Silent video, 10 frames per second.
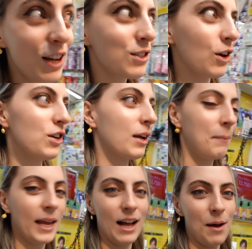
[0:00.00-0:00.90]
so you can
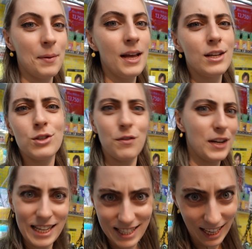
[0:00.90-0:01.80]
pick up
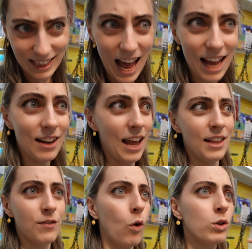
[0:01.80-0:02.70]
souvenirs like that, and
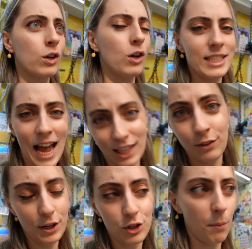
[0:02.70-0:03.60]
they've also got
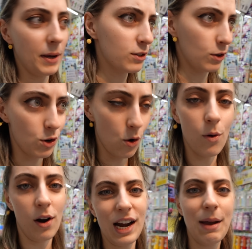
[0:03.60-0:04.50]
tax-free shopping, so don't
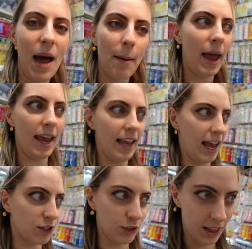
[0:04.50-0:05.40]
worry about paying
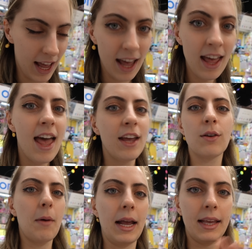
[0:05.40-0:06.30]
extra there. You can buy